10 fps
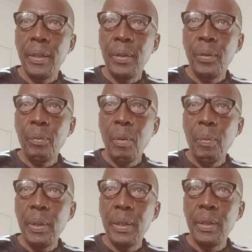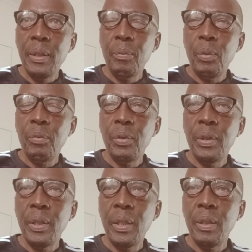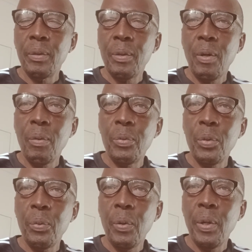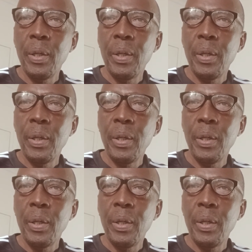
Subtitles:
You remember the 3 Bloemfontein cops who